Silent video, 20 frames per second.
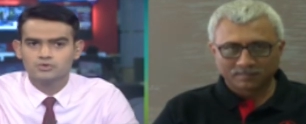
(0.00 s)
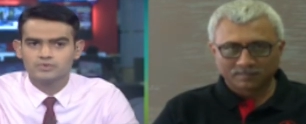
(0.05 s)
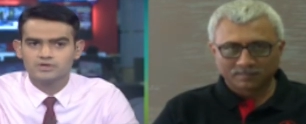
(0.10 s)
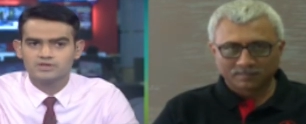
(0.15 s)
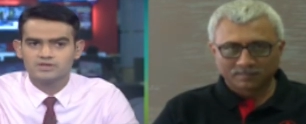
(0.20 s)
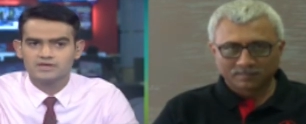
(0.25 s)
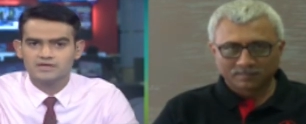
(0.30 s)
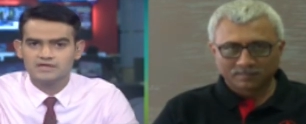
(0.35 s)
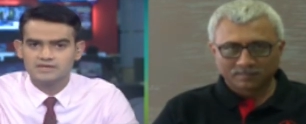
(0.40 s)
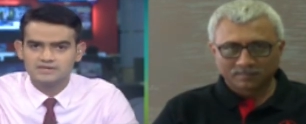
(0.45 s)
Speaker 1: with
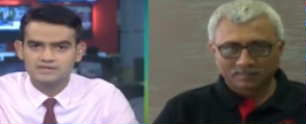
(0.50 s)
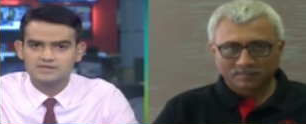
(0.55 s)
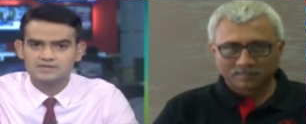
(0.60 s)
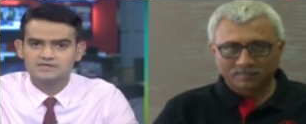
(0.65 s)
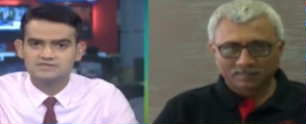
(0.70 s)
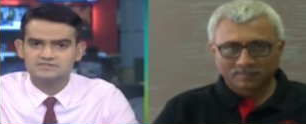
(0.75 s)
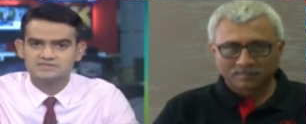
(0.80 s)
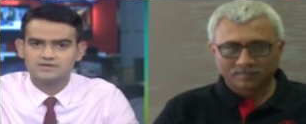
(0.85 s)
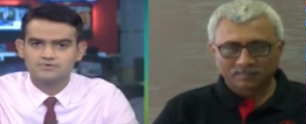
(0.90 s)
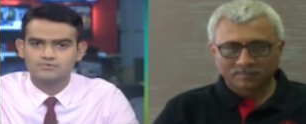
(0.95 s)

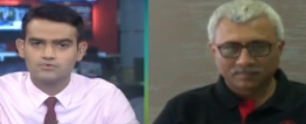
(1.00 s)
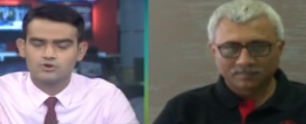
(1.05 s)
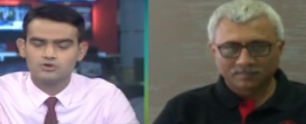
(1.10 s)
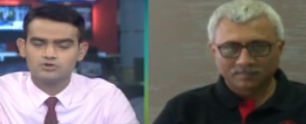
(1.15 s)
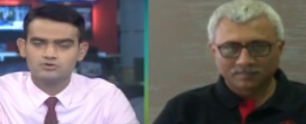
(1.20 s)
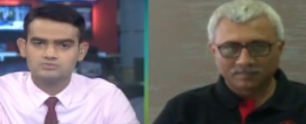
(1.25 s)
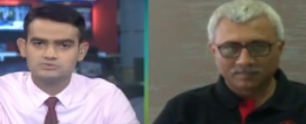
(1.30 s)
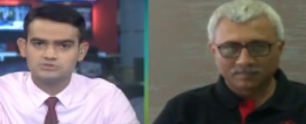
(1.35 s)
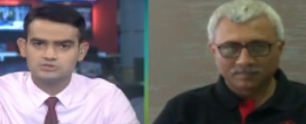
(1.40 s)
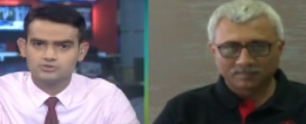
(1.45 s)
increasing
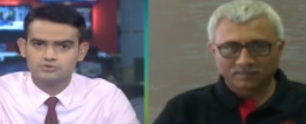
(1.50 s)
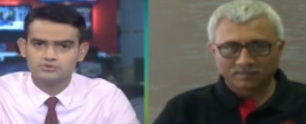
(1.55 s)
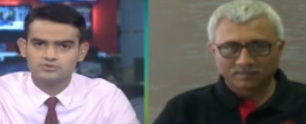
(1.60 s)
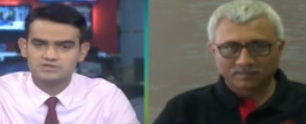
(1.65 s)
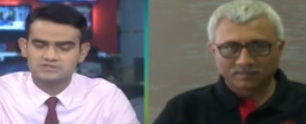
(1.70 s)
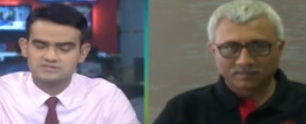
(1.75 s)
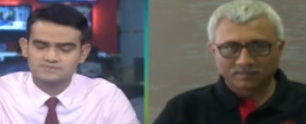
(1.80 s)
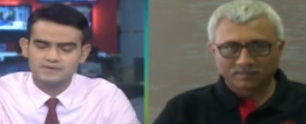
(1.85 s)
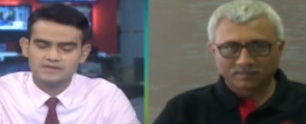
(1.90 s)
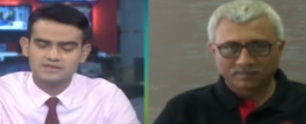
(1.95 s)
volumes, do you
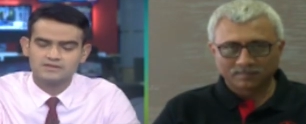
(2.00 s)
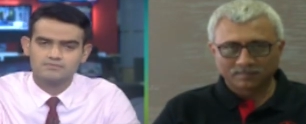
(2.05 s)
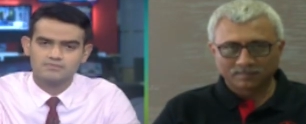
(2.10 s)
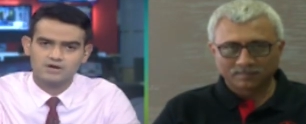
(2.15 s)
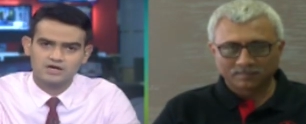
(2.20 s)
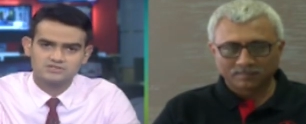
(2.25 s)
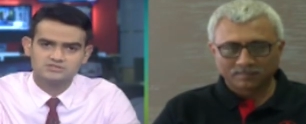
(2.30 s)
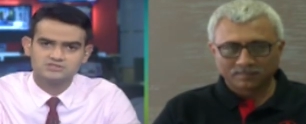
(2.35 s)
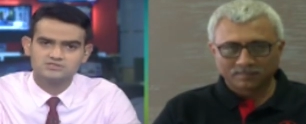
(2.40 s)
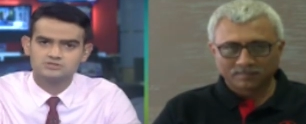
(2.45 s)
expect the
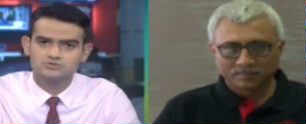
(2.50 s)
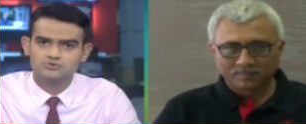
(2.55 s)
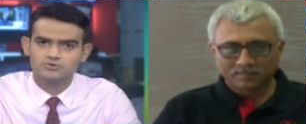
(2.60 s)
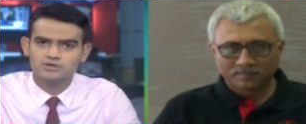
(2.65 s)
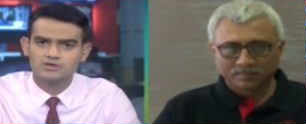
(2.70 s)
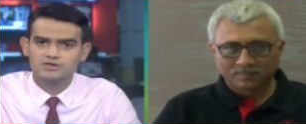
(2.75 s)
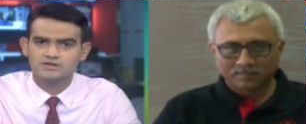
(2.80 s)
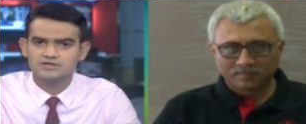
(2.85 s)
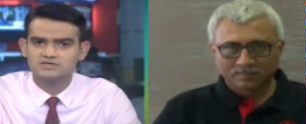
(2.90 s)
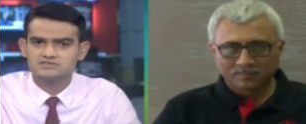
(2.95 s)
margins to
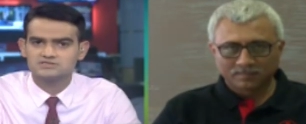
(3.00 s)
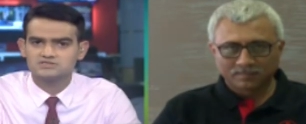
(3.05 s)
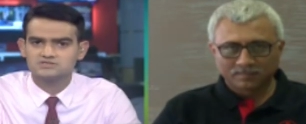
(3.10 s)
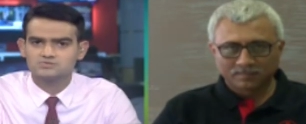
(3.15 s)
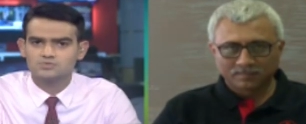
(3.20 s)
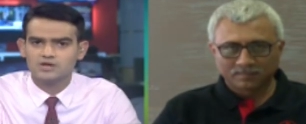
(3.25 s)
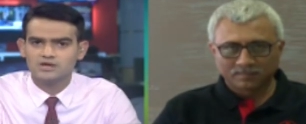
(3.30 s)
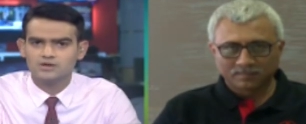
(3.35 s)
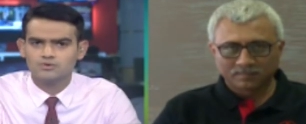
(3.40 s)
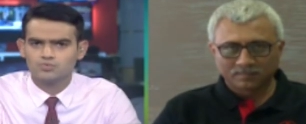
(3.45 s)
increase as
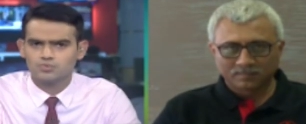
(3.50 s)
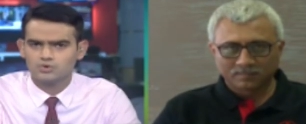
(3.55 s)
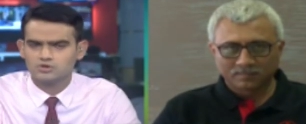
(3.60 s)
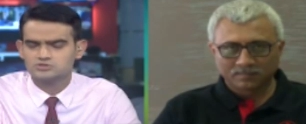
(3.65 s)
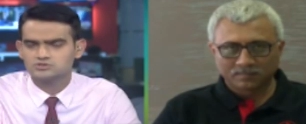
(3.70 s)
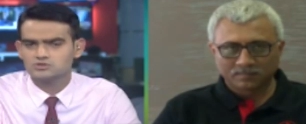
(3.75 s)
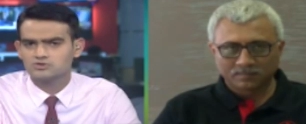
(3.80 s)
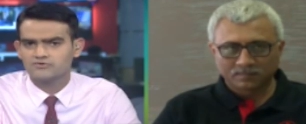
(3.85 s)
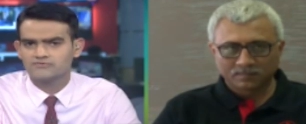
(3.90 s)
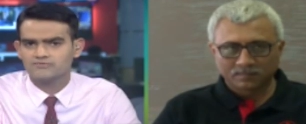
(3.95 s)
well? What
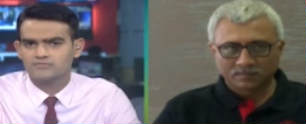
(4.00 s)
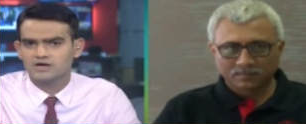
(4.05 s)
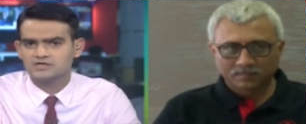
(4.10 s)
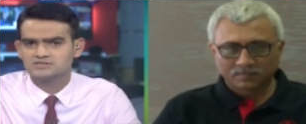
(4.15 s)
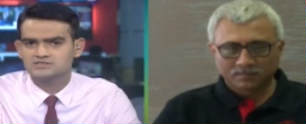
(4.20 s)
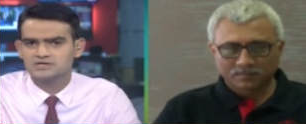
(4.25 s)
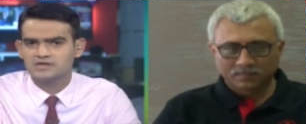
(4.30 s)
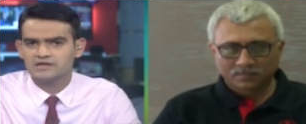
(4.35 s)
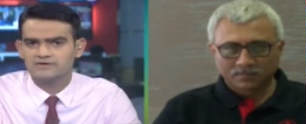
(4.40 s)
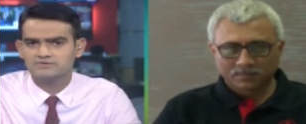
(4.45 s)
sort of
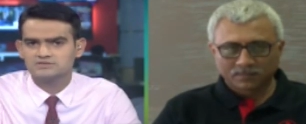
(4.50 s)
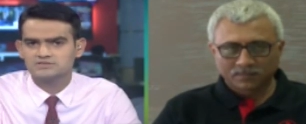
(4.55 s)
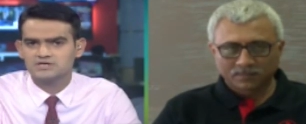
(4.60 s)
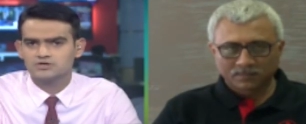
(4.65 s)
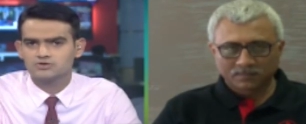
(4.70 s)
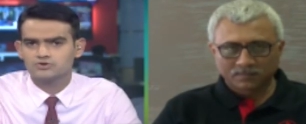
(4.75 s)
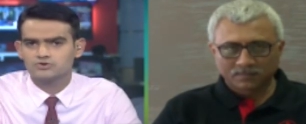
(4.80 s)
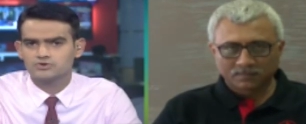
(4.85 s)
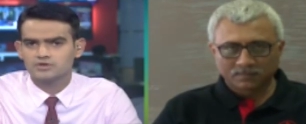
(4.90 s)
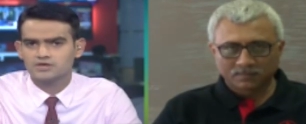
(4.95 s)
margin levels are
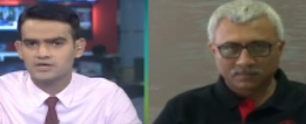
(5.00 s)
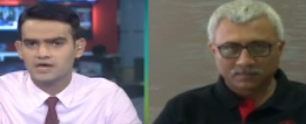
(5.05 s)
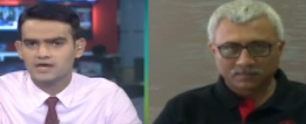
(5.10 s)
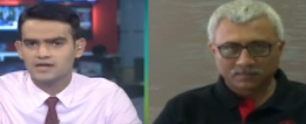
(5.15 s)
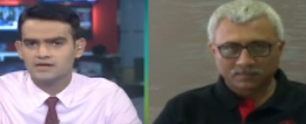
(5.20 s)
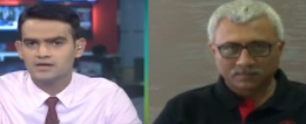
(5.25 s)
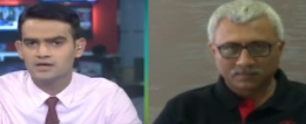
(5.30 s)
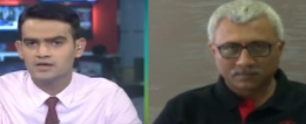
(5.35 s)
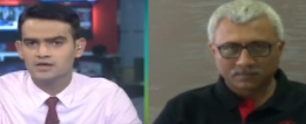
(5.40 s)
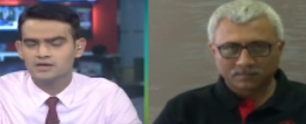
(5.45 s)
you looking
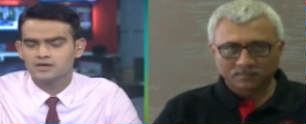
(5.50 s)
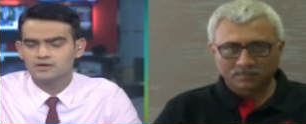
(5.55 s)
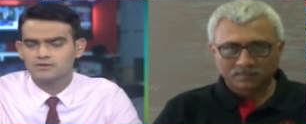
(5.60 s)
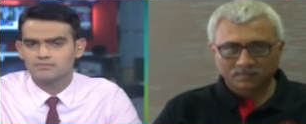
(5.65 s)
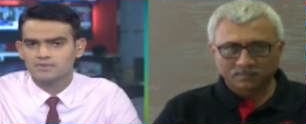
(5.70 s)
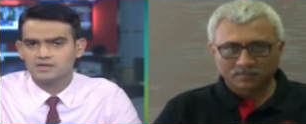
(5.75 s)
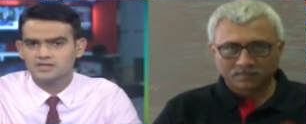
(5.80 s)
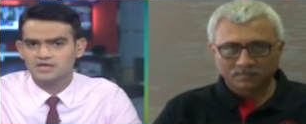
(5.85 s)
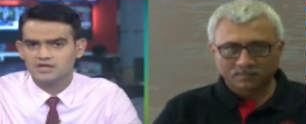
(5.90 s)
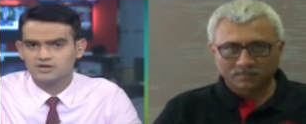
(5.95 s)
at
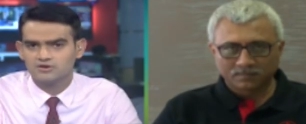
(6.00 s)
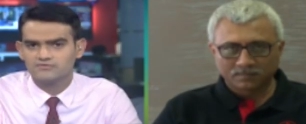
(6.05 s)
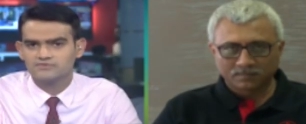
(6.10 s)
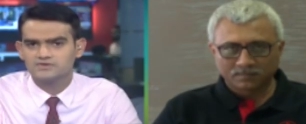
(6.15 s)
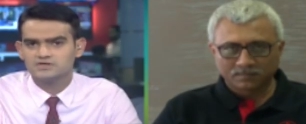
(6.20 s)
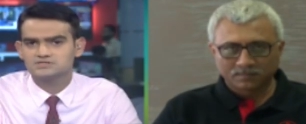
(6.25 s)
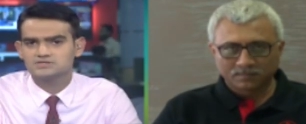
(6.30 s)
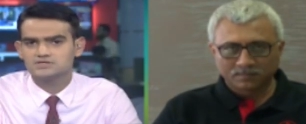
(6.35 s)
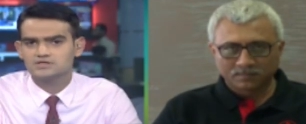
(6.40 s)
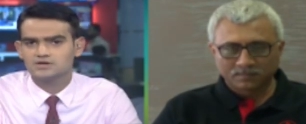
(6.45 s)
by the end of
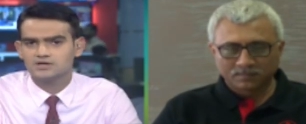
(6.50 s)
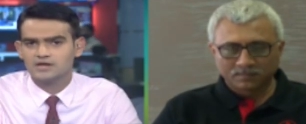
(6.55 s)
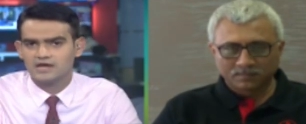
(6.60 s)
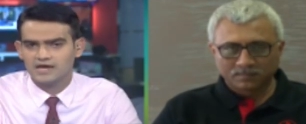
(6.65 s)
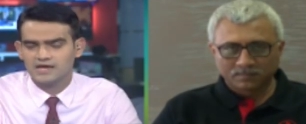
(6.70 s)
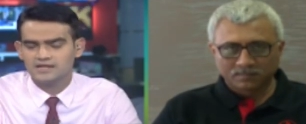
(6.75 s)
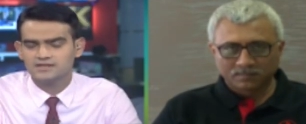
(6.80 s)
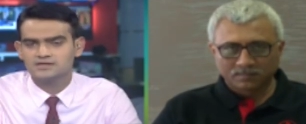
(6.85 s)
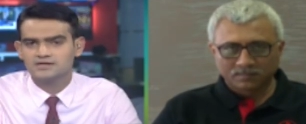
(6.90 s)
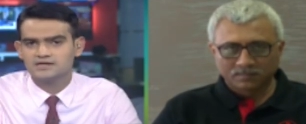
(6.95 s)
this year
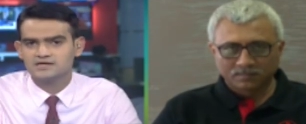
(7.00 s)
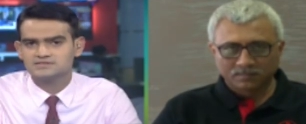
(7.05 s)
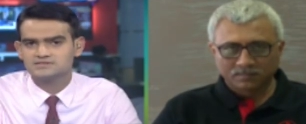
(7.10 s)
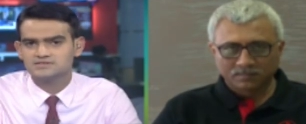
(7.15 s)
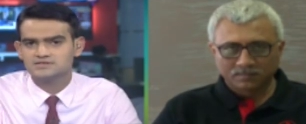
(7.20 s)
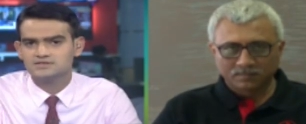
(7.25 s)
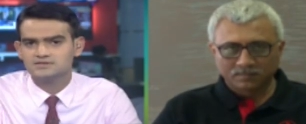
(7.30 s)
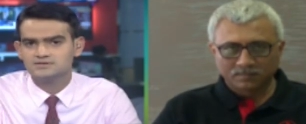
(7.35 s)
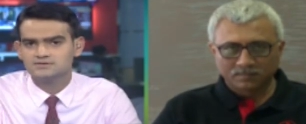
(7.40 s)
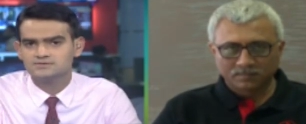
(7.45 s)
and the next
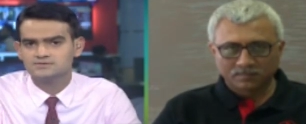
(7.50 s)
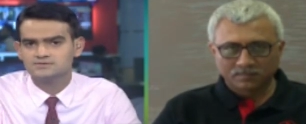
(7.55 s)
year?